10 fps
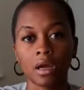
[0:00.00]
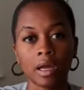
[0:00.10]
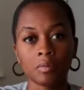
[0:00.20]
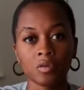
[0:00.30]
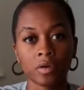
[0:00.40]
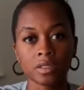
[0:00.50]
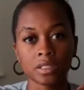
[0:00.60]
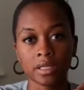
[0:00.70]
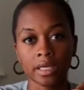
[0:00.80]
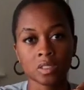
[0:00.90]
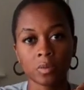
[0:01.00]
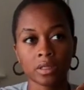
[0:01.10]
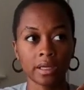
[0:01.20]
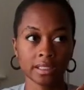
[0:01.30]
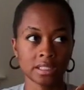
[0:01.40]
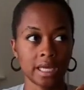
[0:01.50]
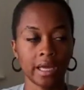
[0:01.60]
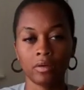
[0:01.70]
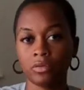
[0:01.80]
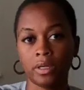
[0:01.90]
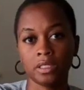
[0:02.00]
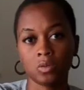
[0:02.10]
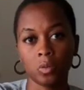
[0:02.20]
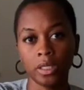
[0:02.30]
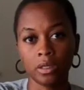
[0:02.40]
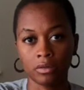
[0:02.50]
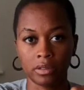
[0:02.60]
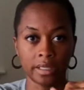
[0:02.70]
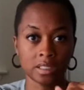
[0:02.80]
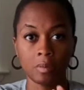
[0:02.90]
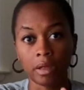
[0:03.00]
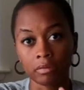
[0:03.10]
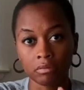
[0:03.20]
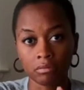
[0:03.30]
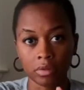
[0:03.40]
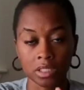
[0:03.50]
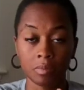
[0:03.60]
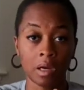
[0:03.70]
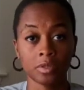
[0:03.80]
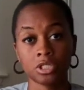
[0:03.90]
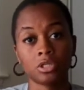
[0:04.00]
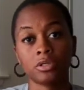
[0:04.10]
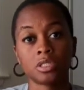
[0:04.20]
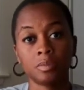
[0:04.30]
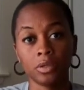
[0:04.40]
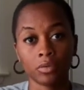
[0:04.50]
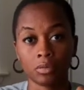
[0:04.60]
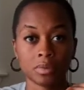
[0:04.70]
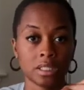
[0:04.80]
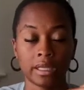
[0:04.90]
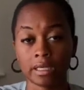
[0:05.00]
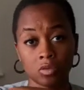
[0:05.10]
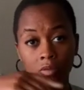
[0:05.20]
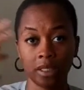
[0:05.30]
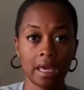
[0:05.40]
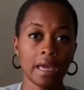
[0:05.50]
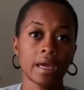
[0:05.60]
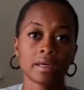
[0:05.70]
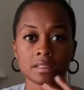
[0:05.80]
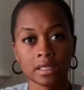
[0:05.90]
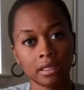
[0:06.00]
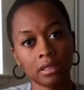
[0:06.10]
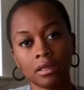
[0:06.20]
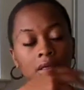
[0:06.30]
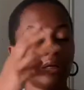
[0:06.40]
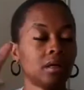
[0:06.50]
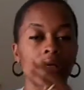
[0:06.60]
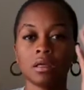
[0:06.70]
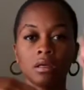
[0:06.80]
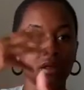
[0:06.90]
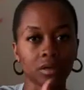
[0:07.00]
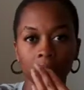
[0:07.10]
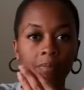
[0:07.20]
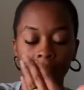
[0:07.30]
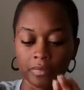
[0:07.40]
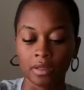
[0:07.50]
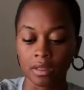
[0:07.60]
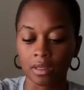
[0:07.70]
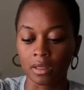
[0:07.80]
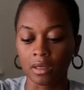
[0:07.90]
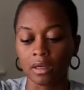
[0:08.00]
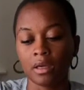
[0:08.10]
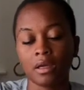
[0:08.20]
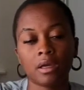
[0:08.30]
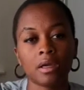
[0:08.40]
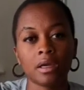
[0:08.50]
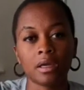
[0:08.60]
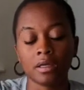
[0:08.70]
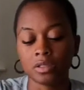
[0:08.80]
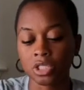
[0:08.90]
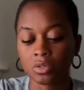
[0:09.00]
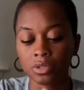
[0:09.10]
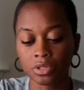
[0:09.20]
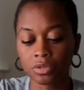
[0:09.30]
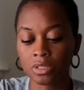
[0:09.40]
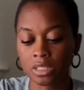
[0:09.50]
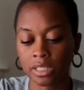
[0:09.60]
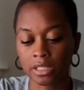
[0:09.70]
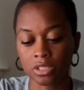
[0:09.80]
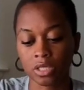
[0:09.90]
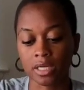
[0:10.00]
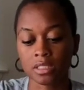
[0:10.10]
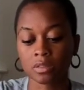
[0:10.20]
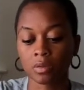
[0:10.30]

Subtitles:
I move on to the next one the next day or the next week or the next month. It's Bomber's turn to be groomed, and next will be Kaya's, and you know, it just reduces that stress.